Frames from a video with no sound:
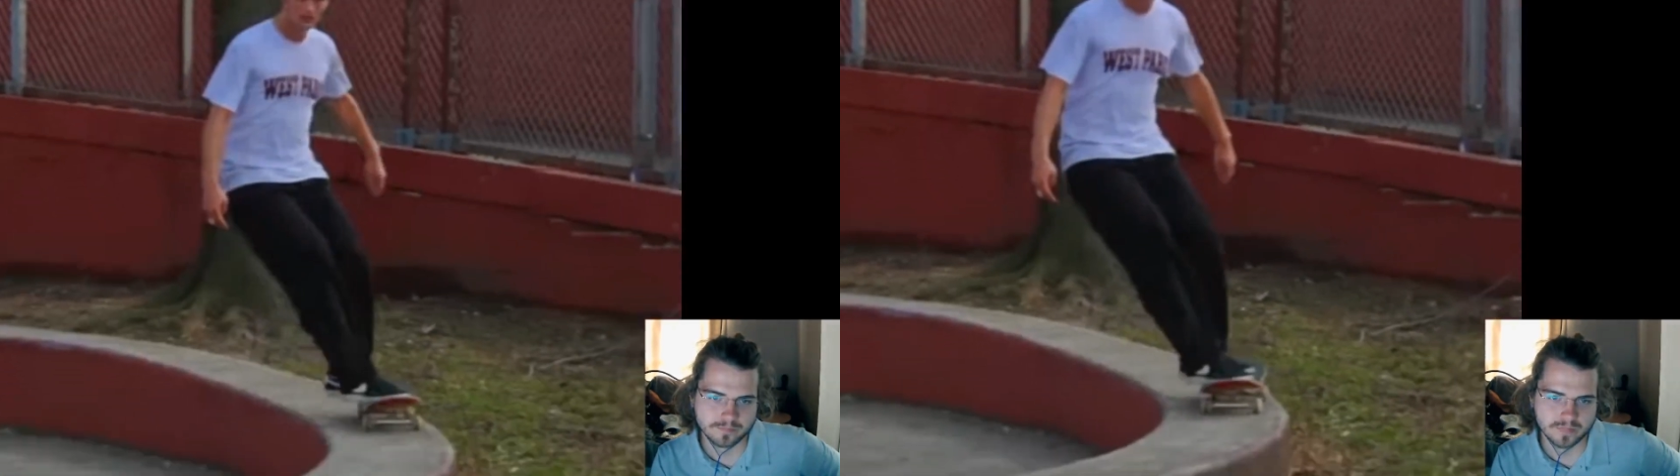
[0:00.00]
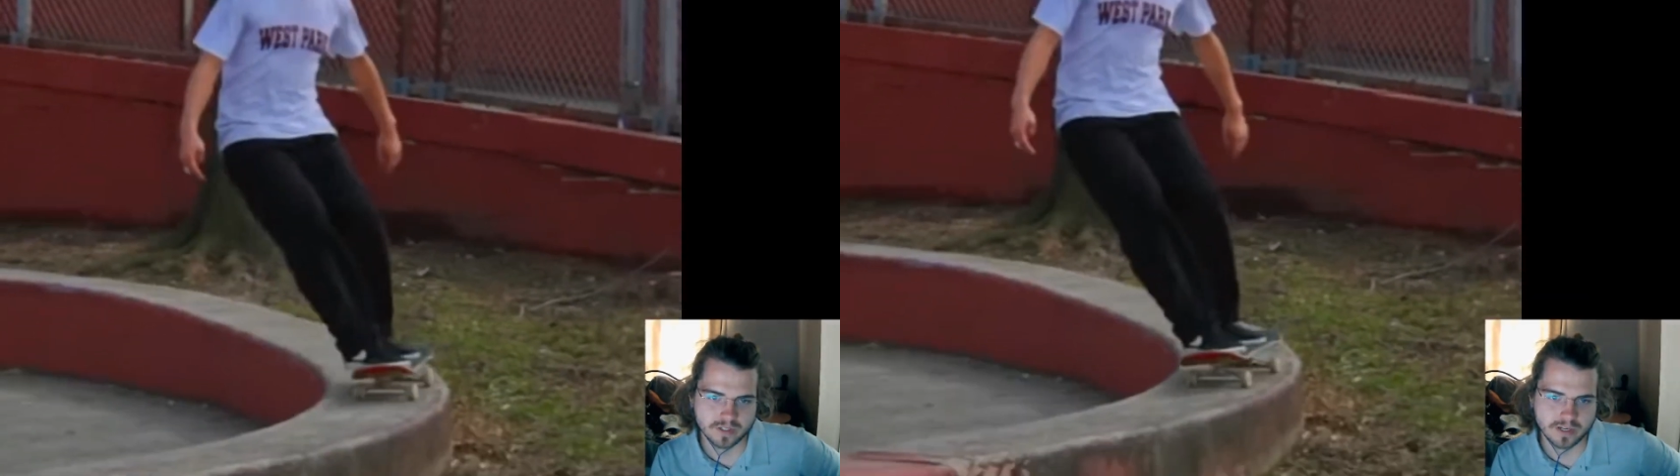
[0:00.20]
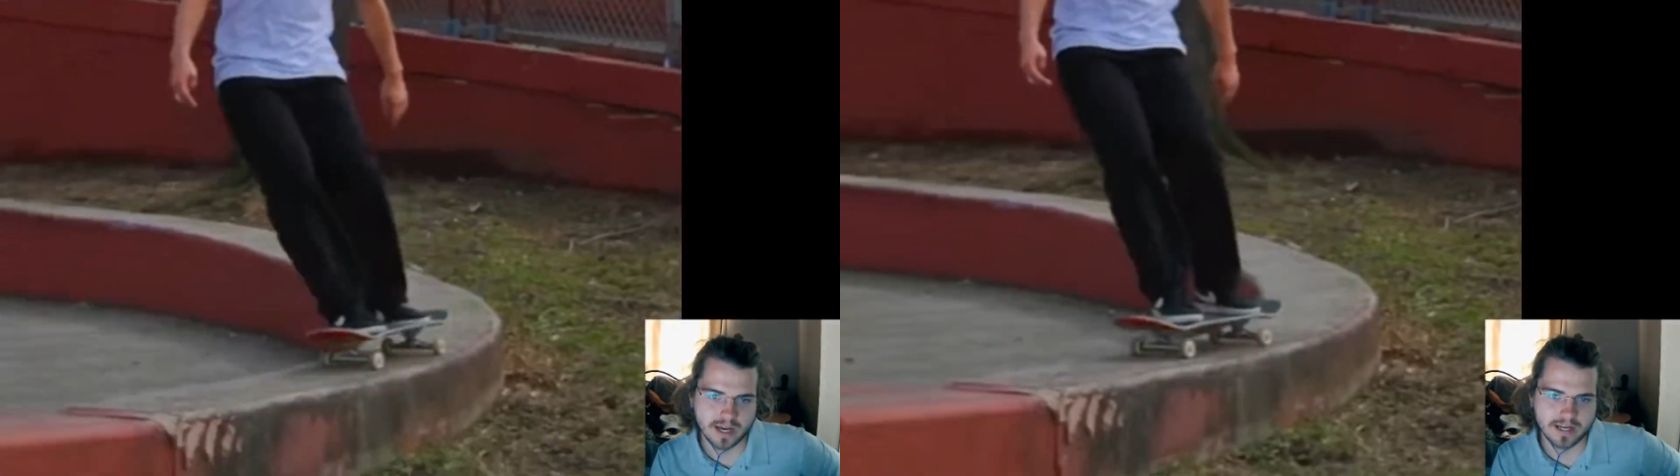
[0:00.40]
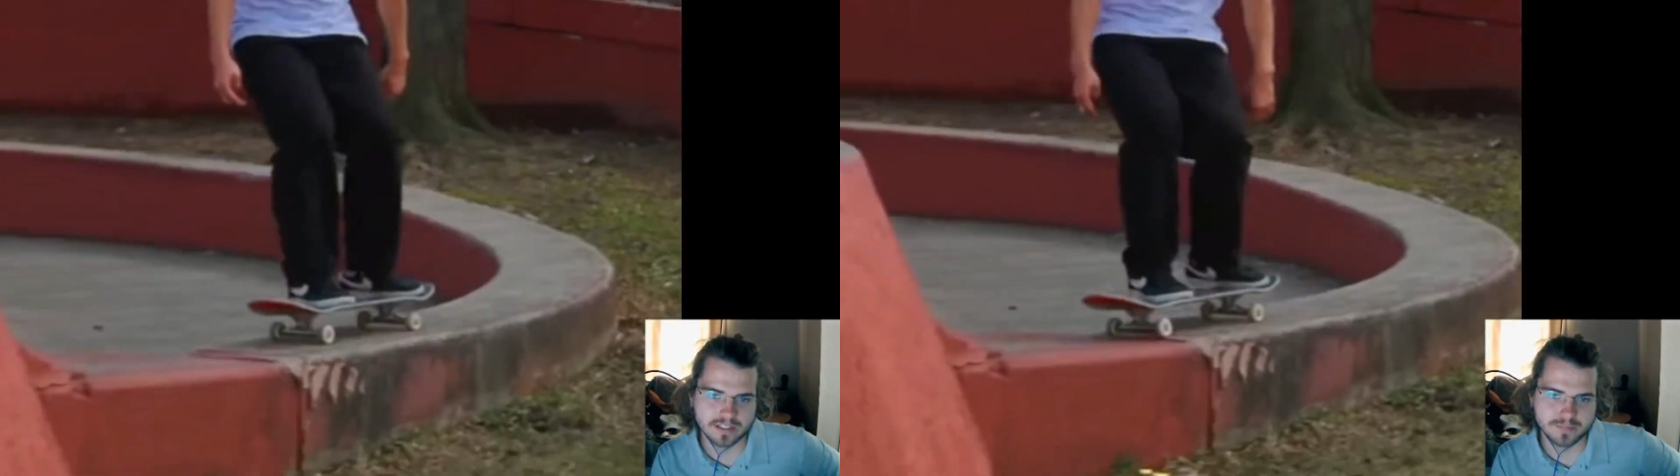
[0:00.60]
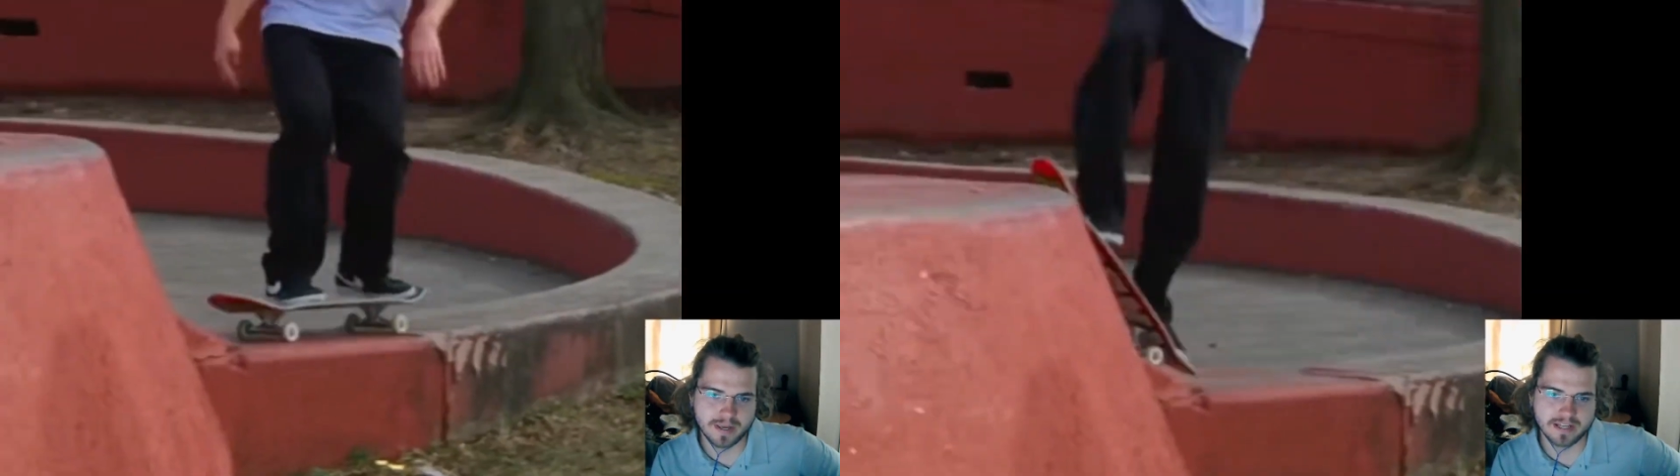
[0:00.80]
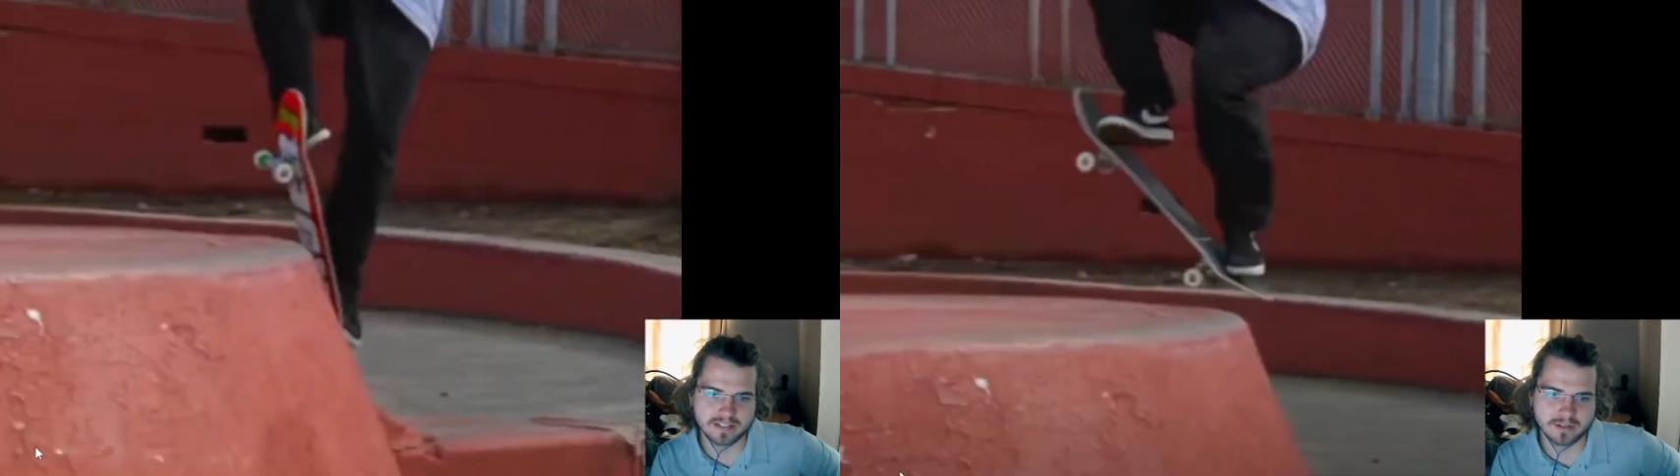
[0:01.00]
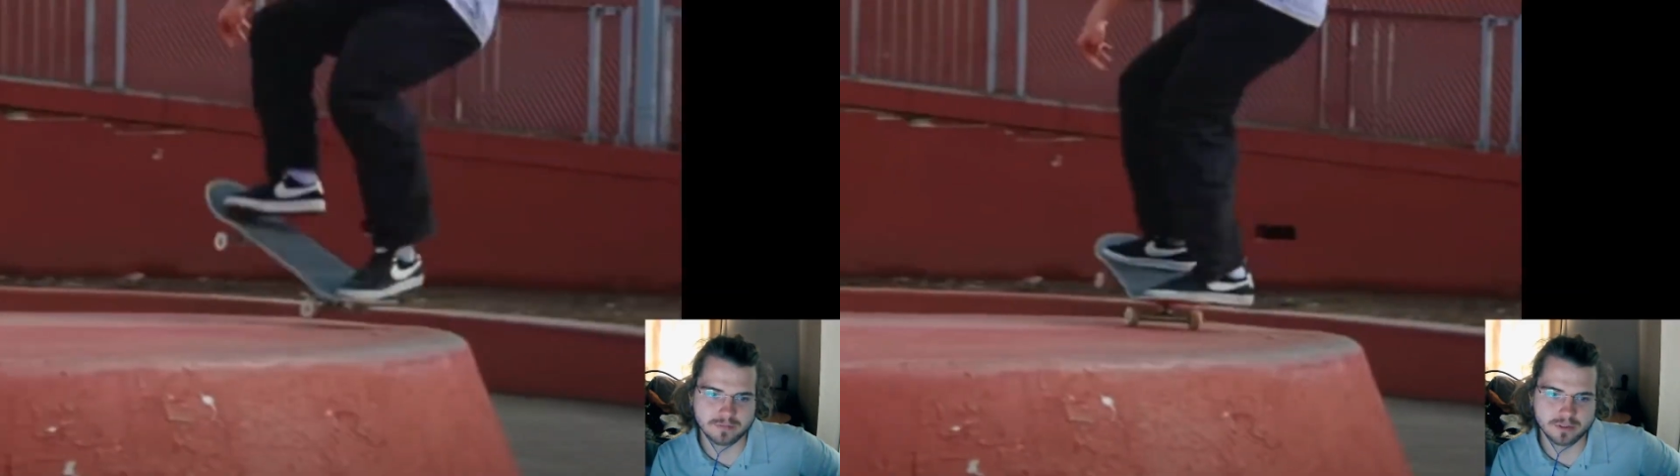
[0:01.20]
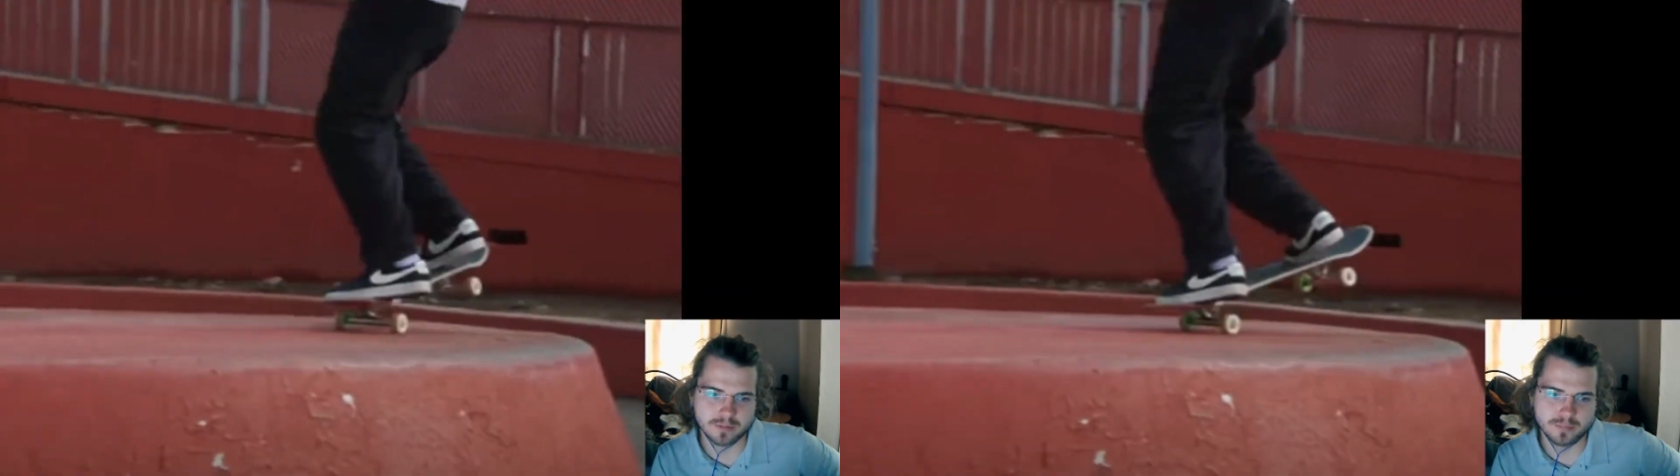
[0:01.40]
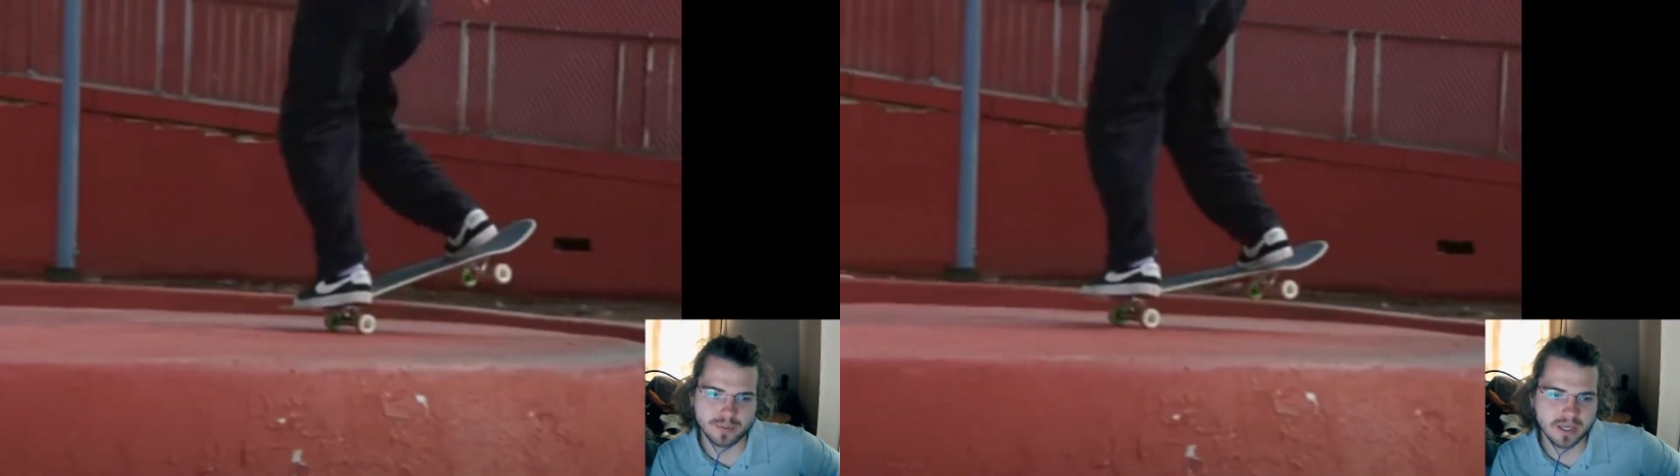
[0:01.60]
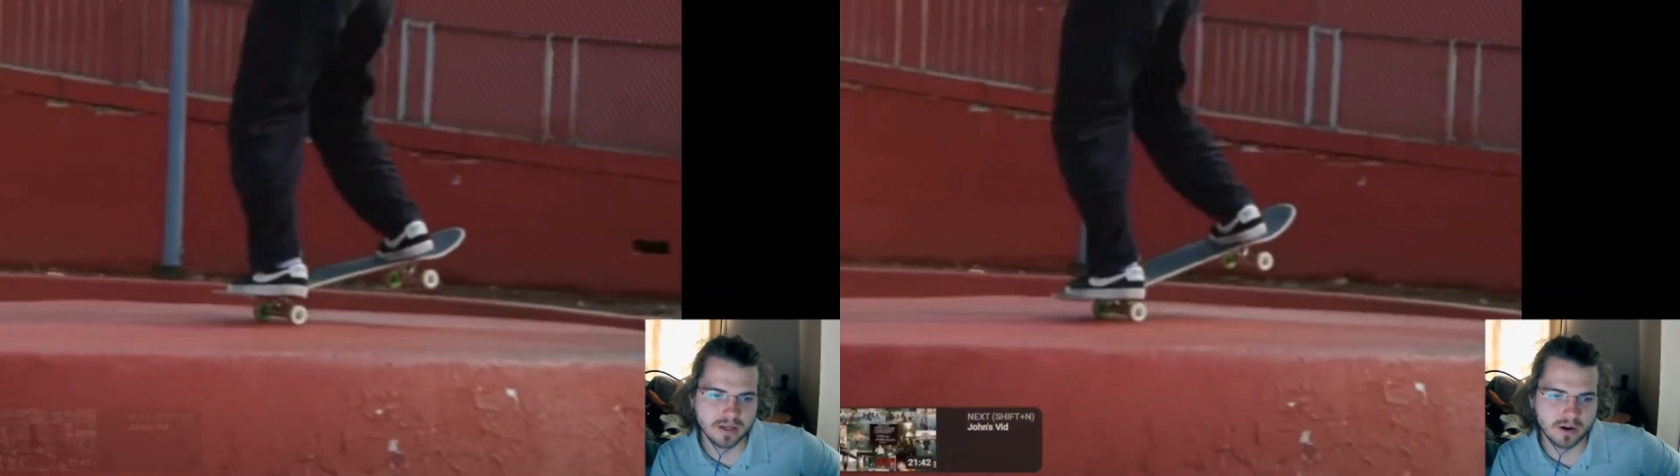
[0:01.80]
Nice backside flip.
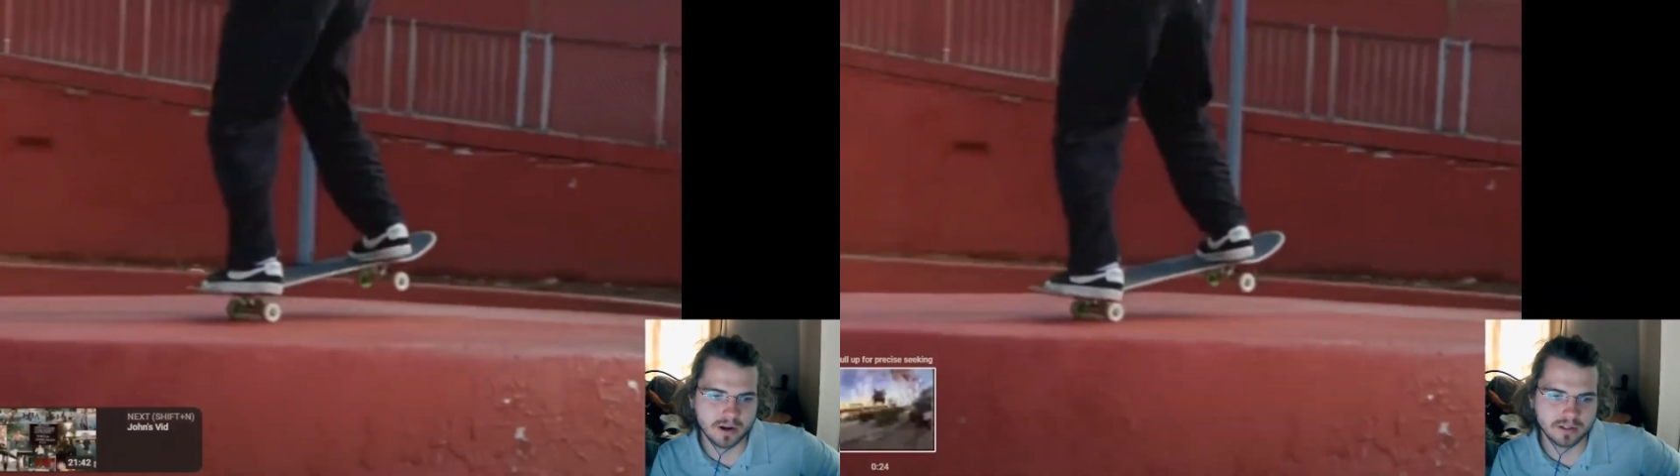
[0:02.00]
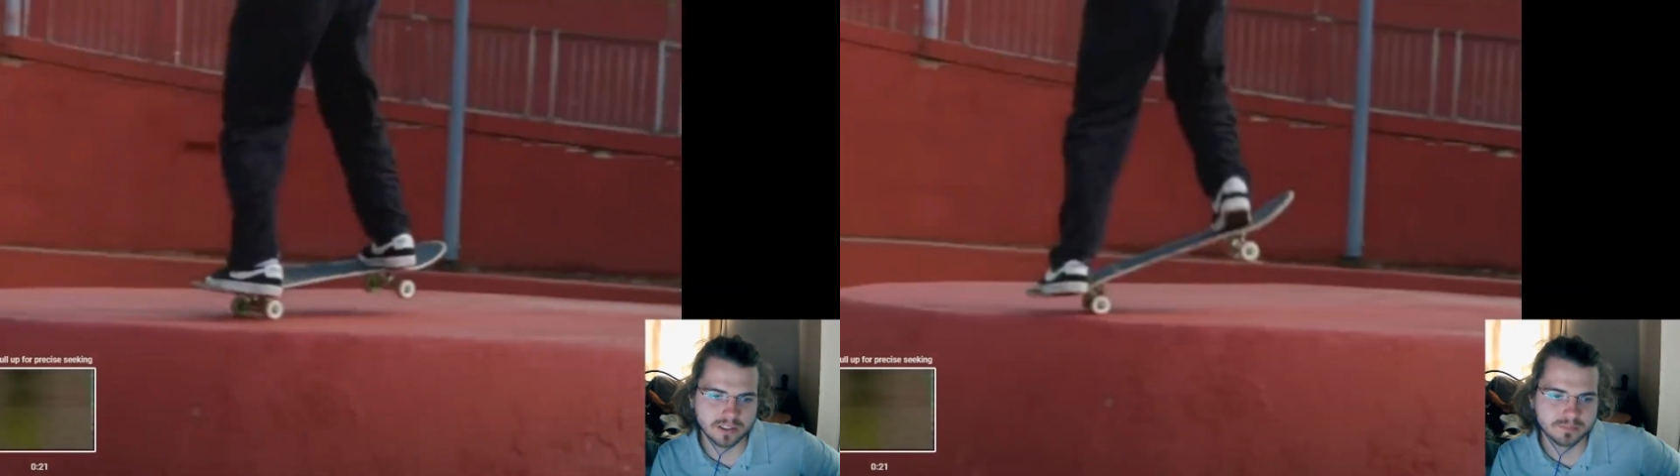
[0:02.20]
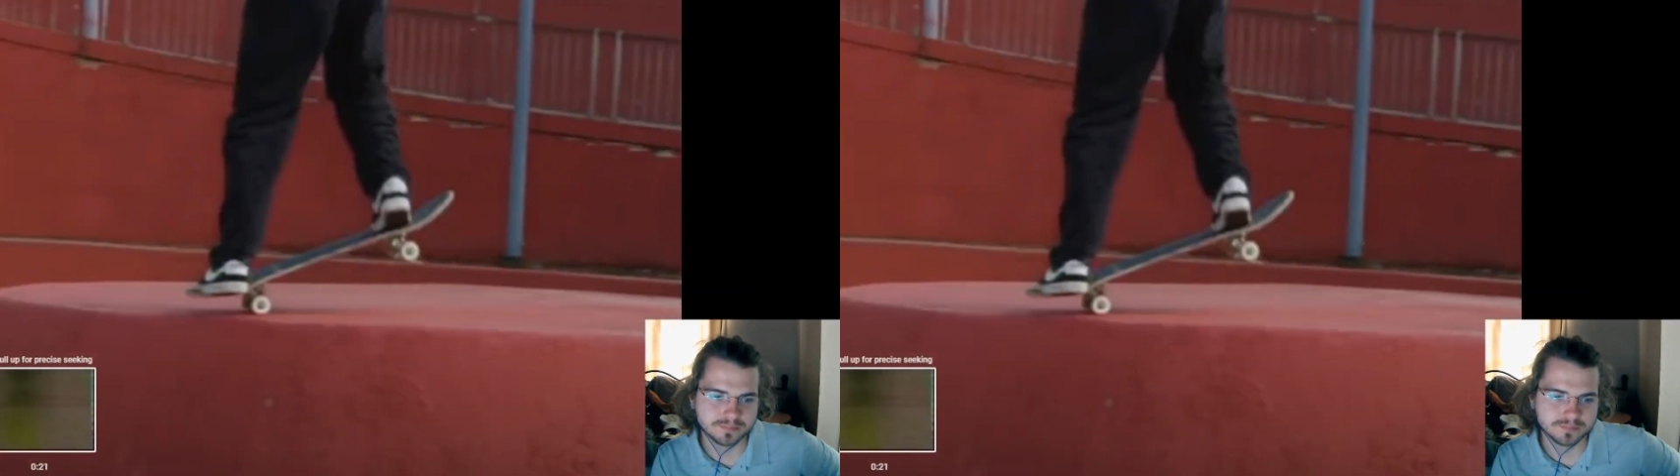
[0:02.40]
Big ollie.